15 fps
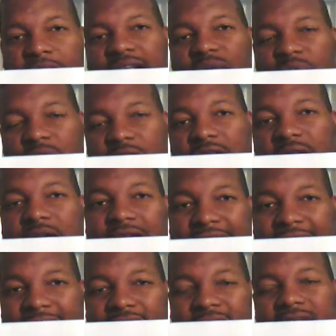and 1 or
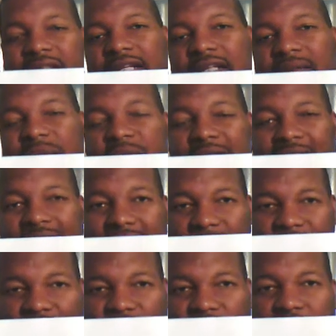8 and put that
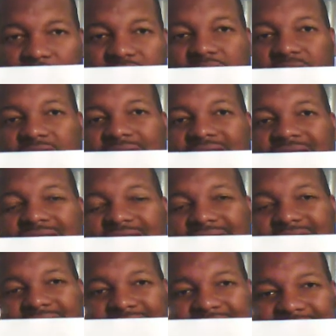in between so it's
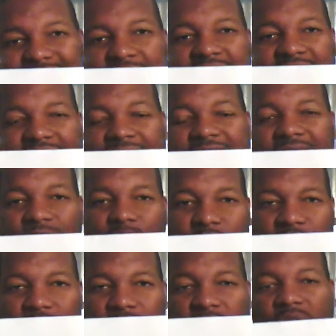
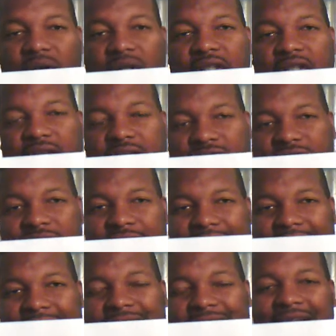781 or you could
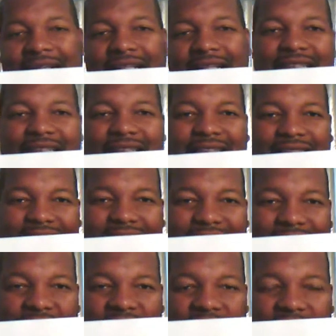say
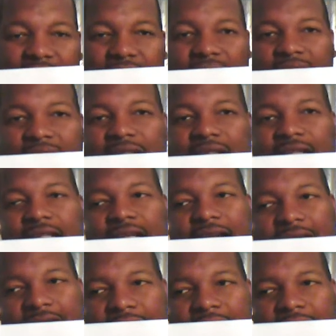7
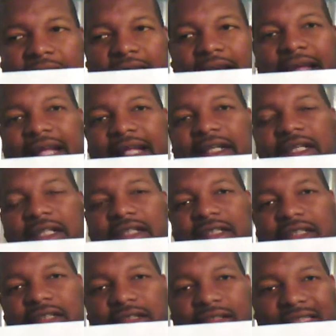and
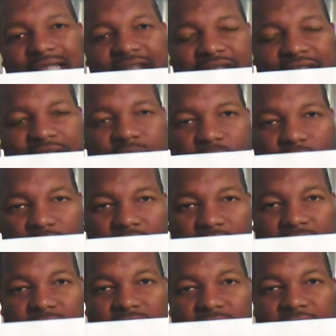
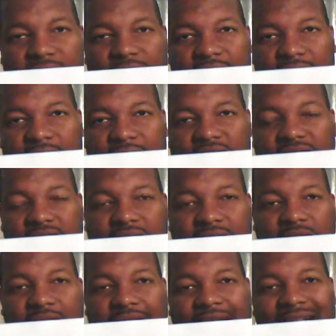71 okay so
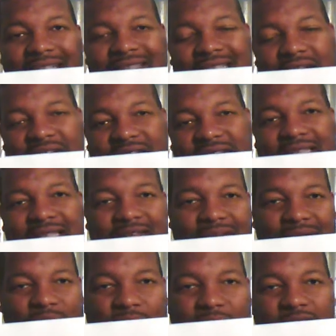you add 7 to
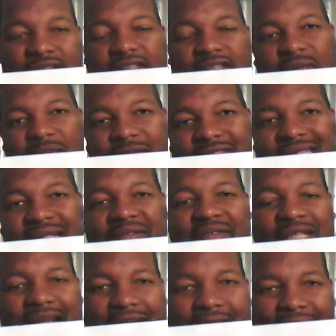71 it's going to be
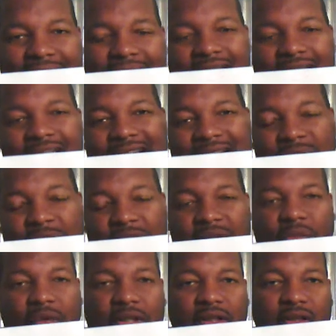7 8 and put
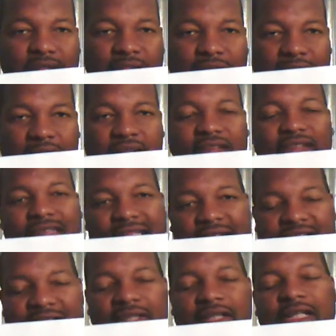the 1 on the end
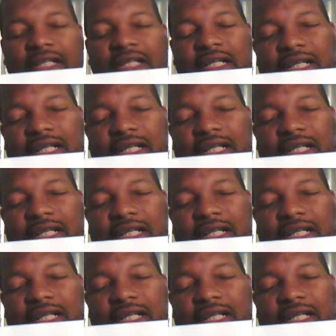Seven